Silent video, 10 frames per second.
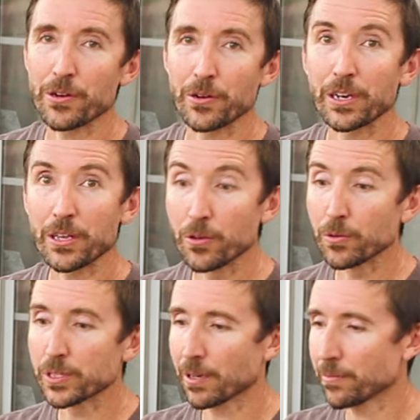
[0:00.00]
You're gonna
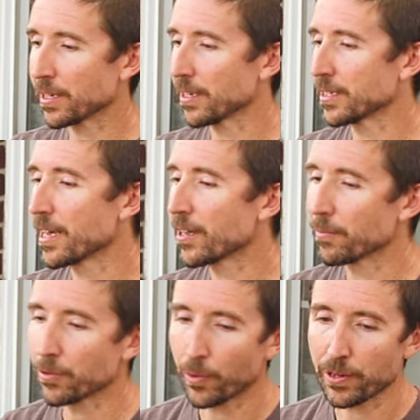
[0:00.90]
use something to take
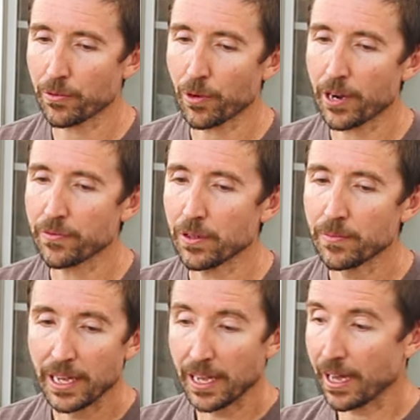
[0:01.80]
up the weight of the
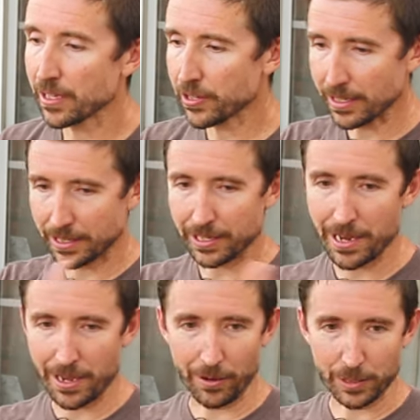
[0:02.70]
rifle. And as you can
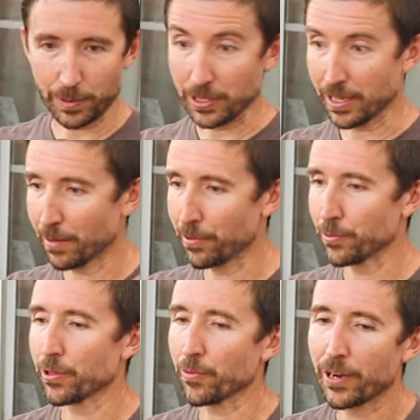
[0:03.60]
see, you know, especially
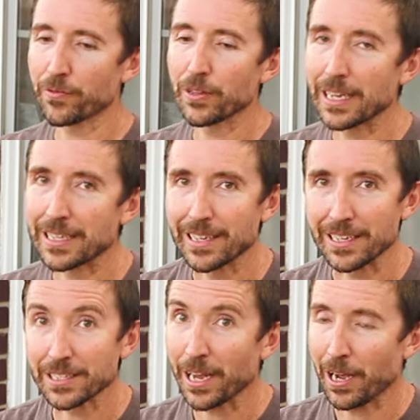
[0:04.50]
coupled with a rifle like
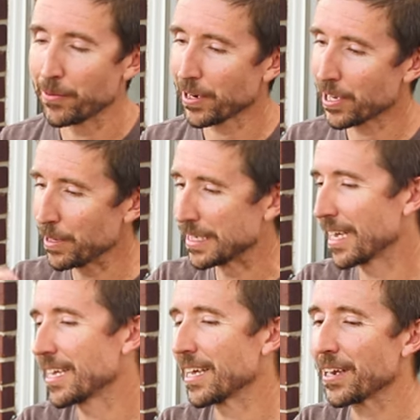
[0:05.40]
this, yeah, I'm not gonna be
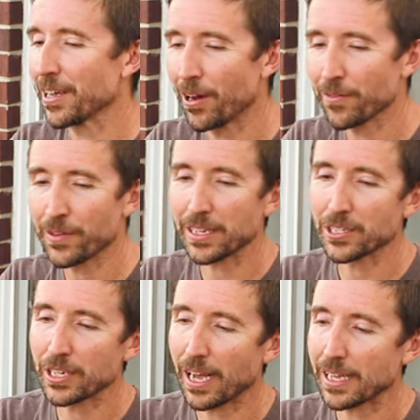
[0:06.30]
taking any
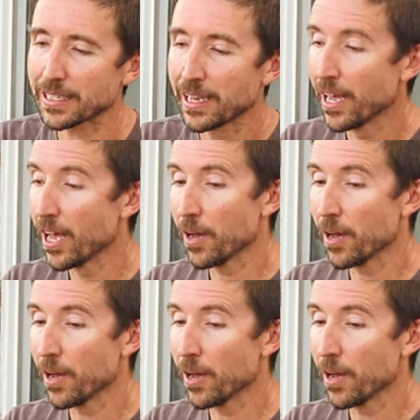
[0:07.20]
offhand shots.